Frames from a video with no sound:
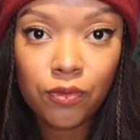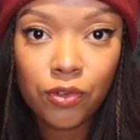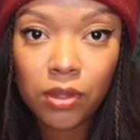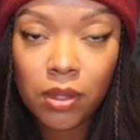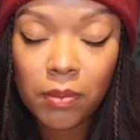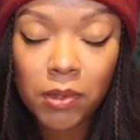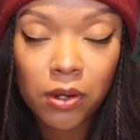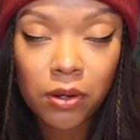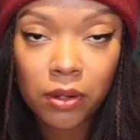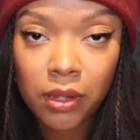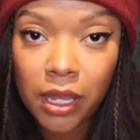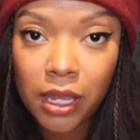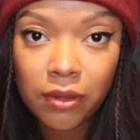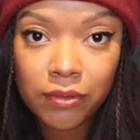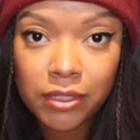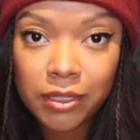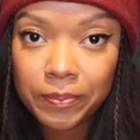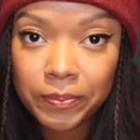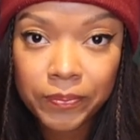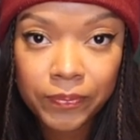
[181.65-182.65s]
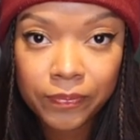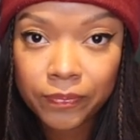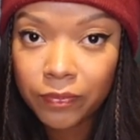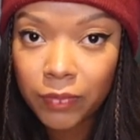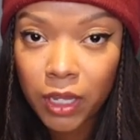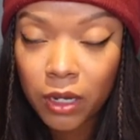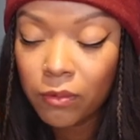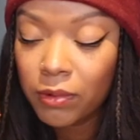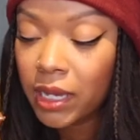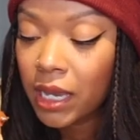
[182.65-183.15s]
for them in our lives.
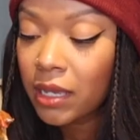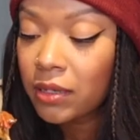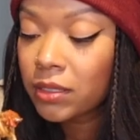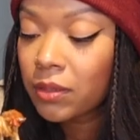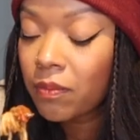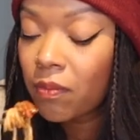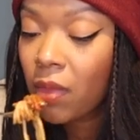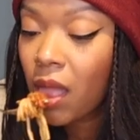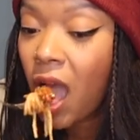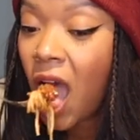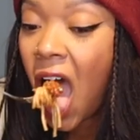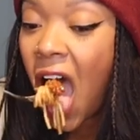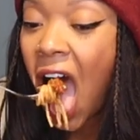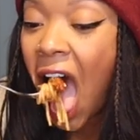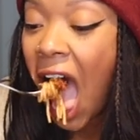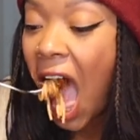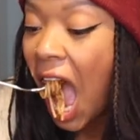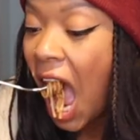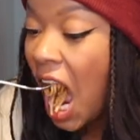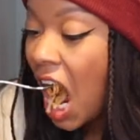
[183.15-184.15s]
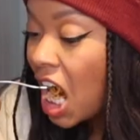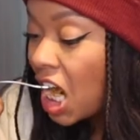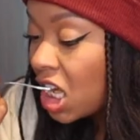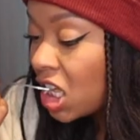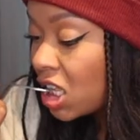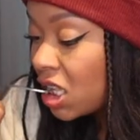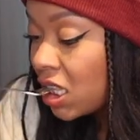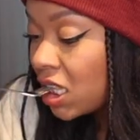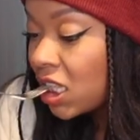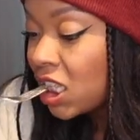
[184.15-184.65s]
We can't.
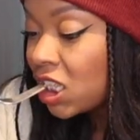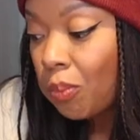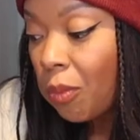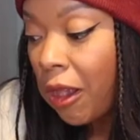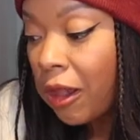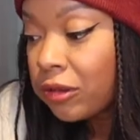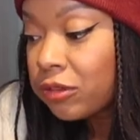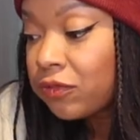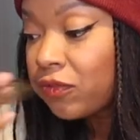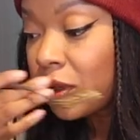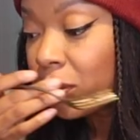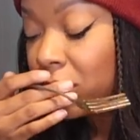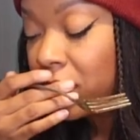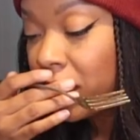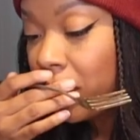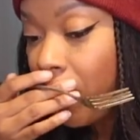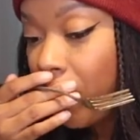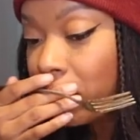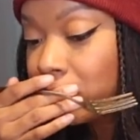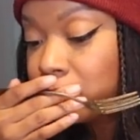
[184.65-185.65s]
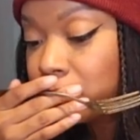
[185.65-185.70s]
And for me,